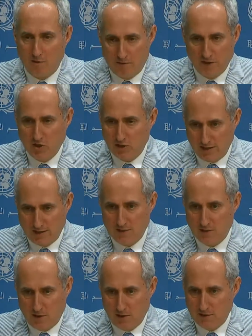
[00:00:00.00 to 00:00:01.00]
he officially
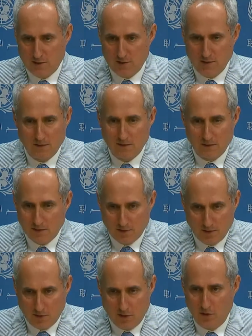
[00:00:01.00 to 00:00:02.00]
starts uh,
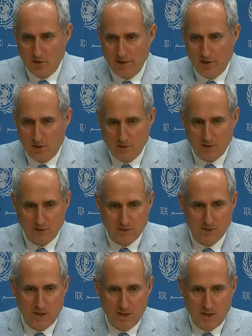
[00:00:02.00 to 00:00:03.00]
early
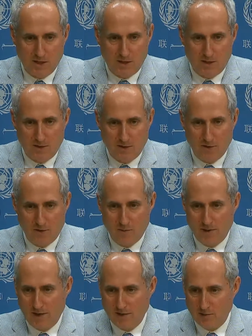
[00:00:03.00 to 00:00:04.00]
August. Uh,
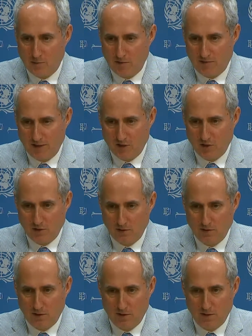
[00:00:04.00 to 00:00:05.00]
the man is a
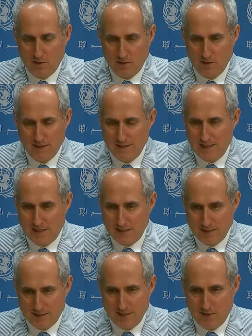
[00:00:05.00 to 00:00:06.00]
professional. Uh, he's not
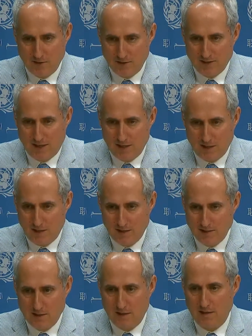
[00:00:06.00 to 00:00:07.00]
going to sit on the
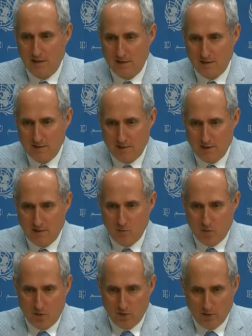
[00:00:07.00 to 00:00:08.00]
sidelines, and I think there's nothing
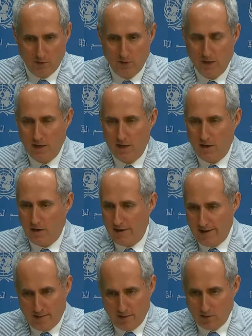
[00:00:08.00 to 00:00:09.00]
wrong or
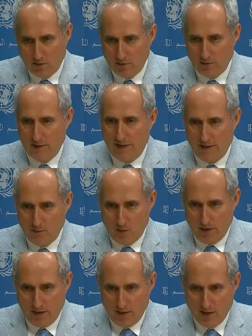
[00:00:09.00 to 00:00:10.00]
unethical or in any
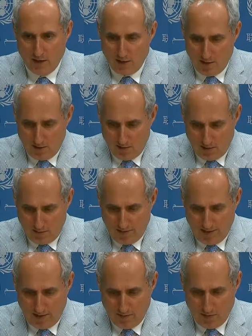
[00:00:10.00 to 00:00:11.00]
way
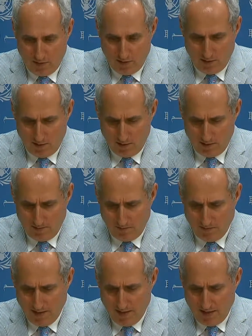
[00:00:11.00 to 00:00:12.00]
of him
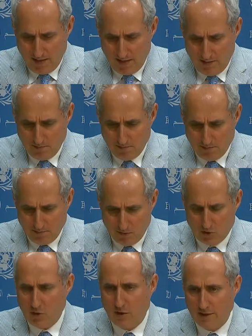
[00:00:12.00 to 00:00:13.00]
um, him
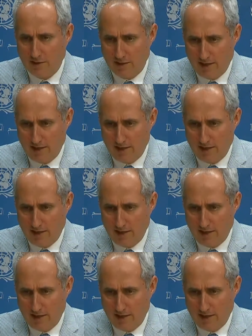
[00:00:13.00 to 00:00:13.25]
starting